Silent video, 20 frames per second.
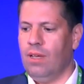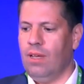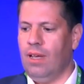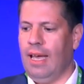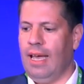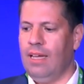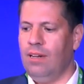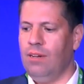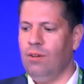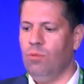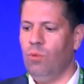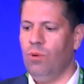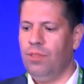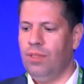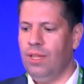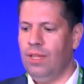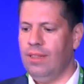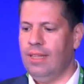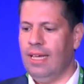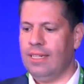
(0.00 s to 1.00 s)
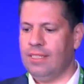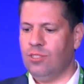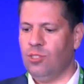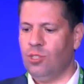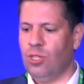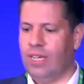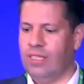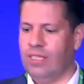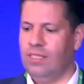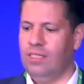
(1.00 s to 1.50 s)
And within that, as
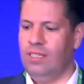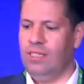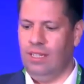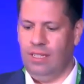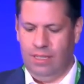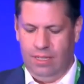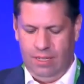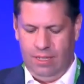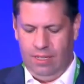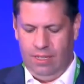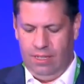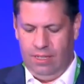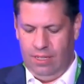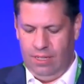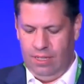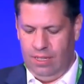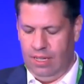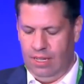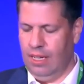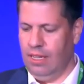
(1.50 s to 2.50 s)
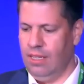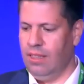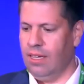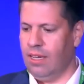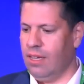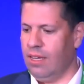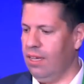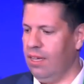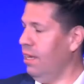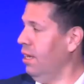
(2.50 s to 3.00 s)
you can see in
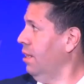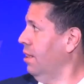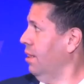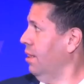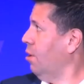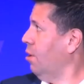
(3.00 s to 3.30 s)
the